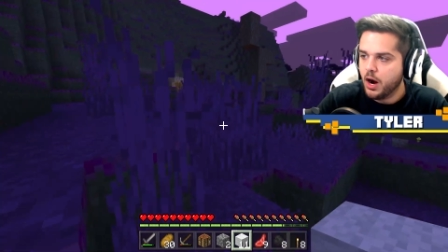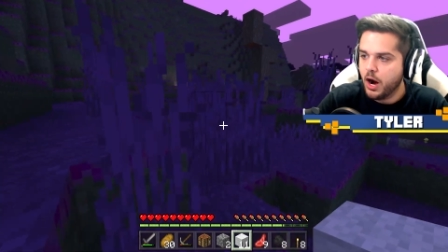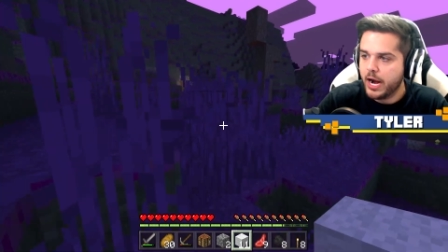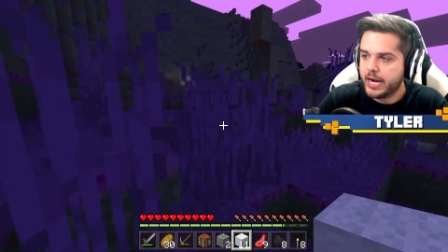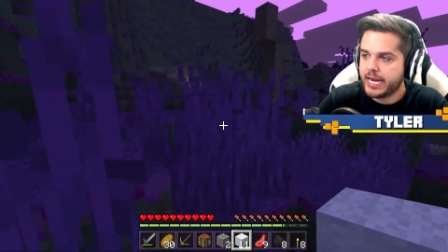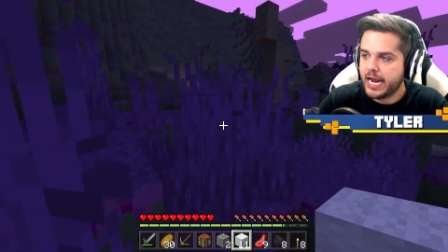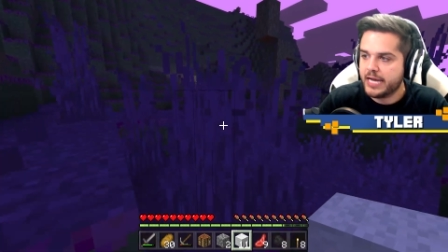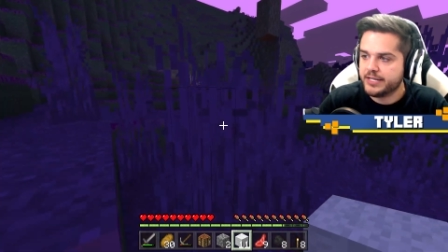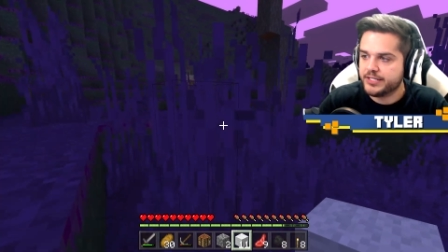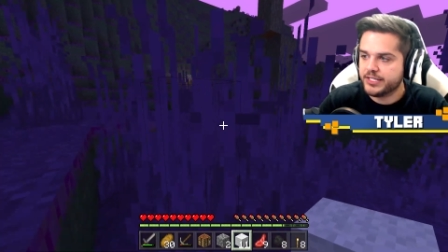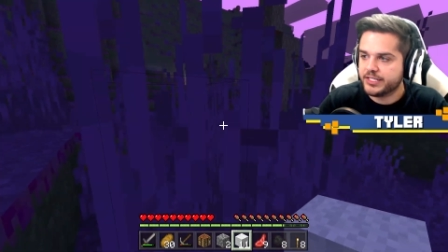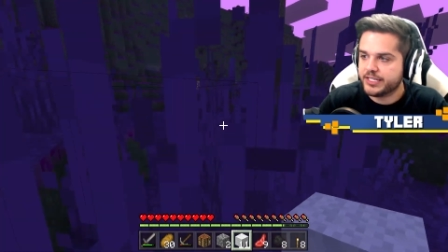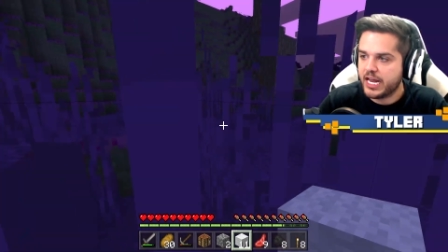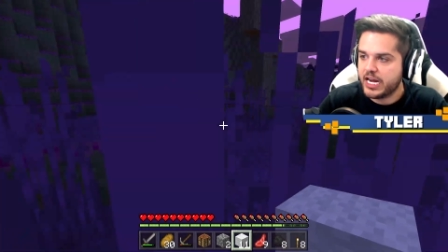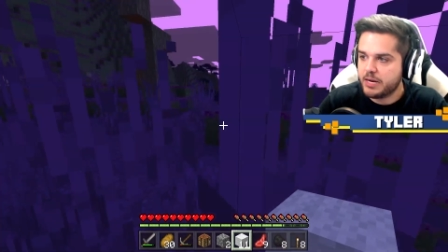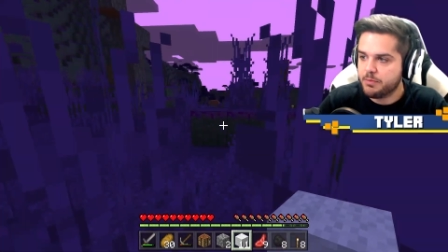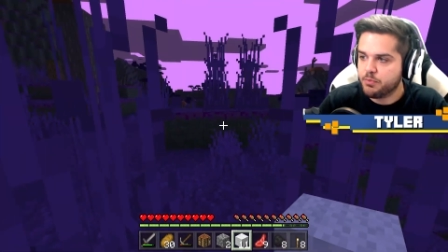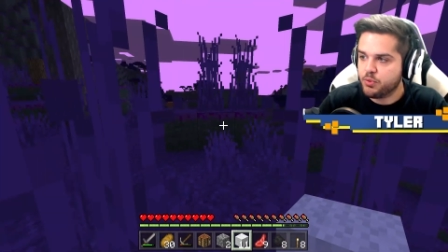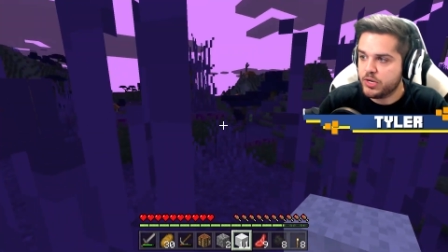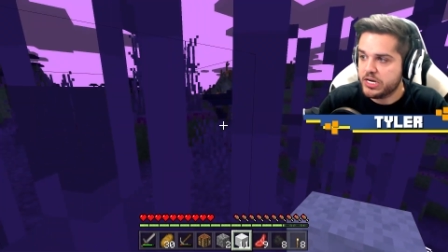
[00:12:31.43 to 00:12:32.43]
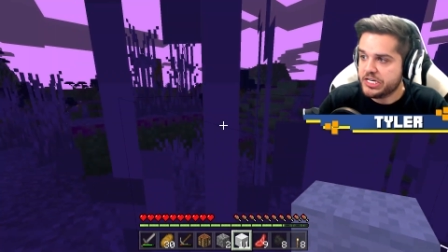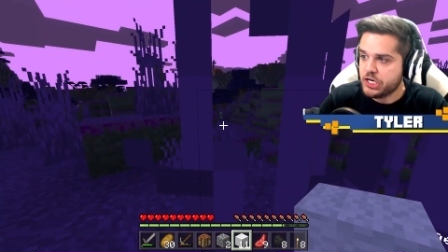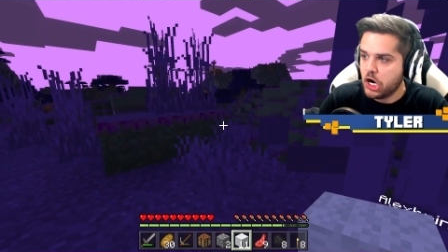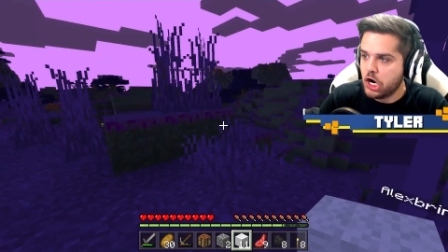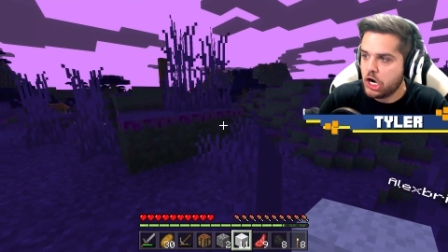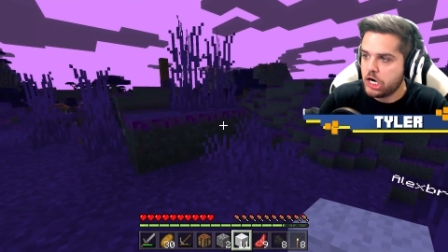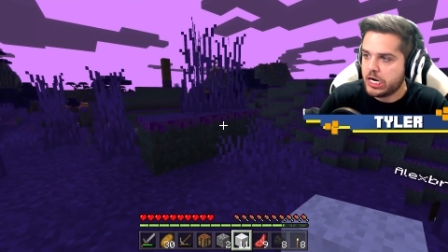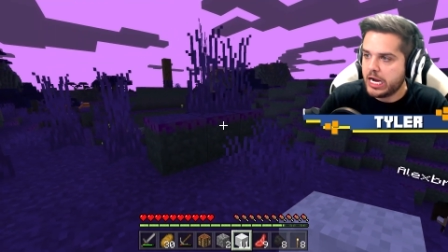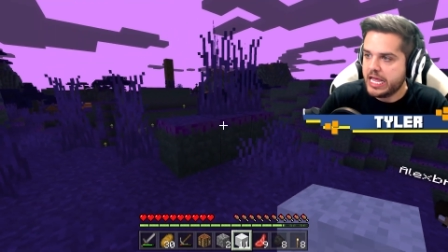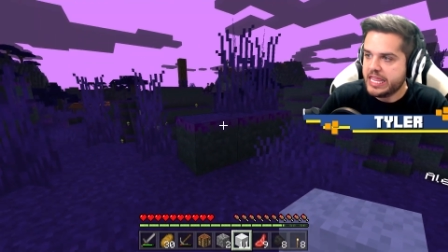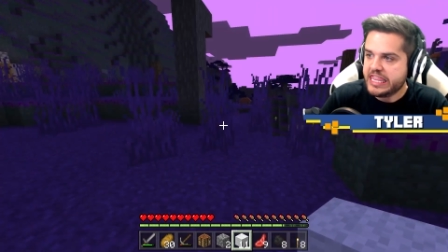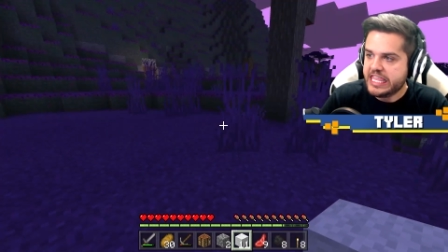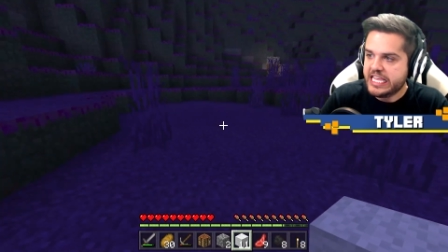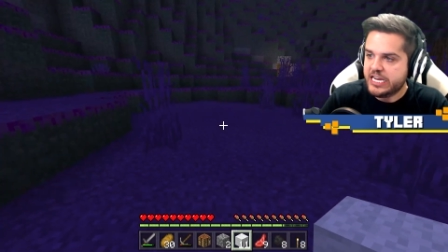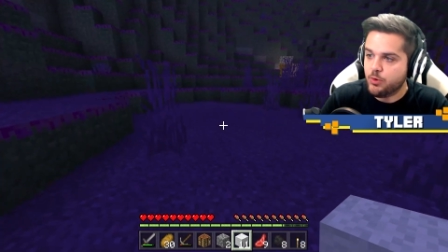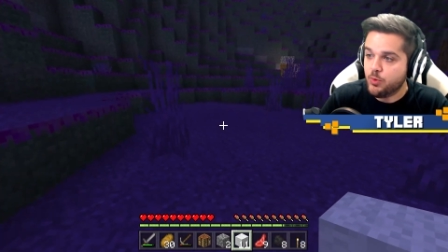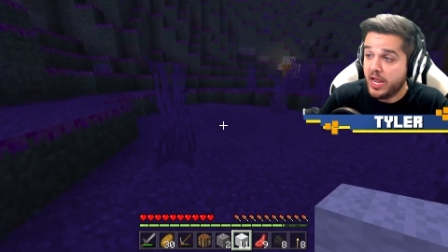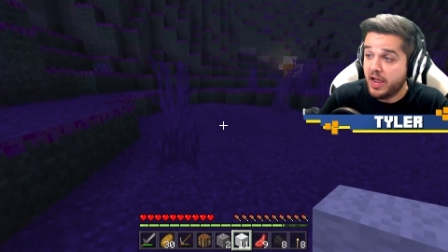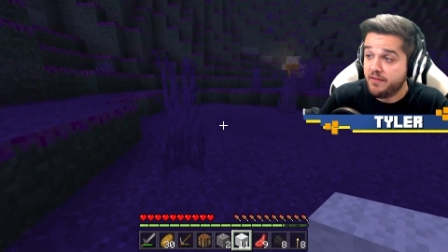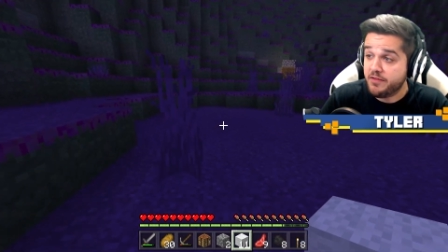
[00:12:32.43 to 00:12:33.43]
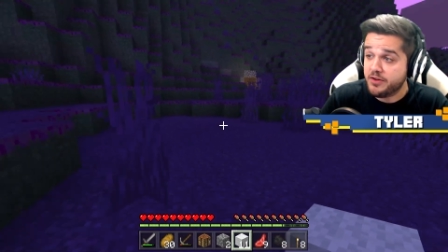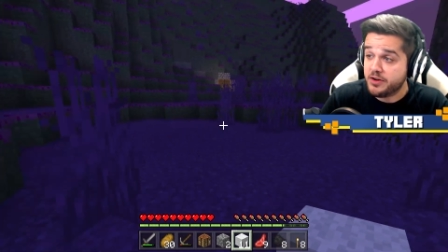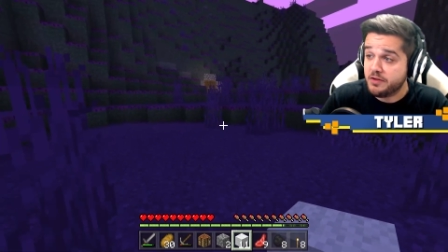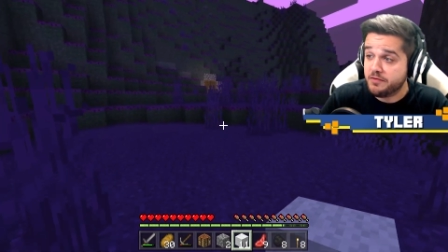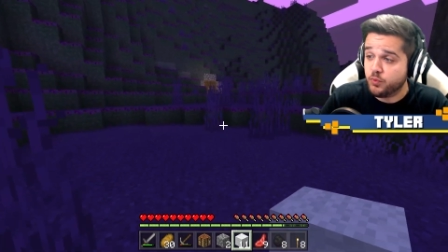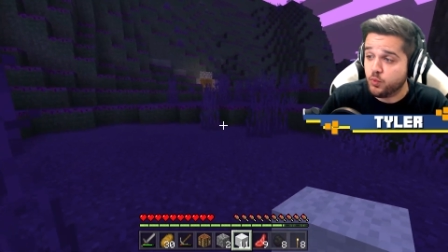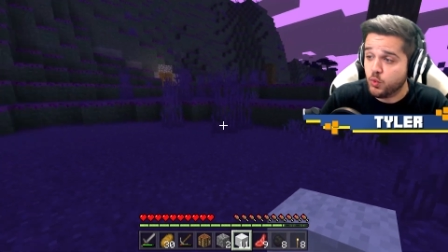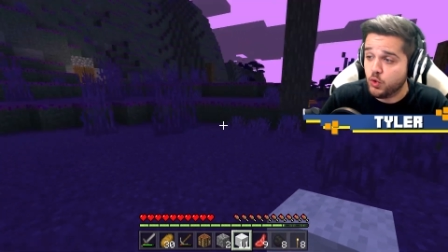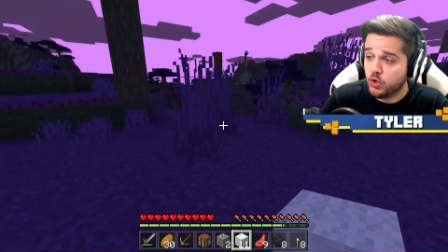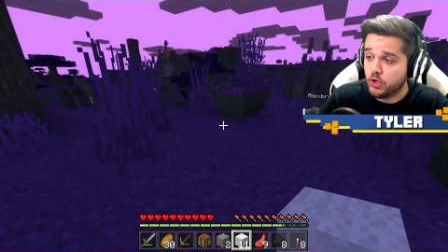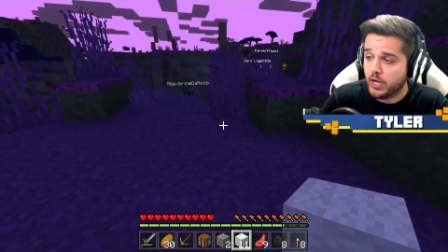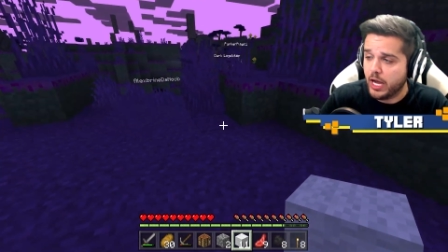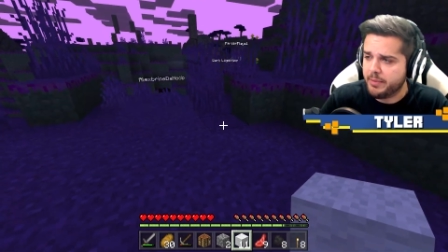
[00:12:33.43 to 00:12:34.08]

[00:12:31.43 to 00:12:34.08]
All right, guys. It's getting pretty dark. I think we have enough wool.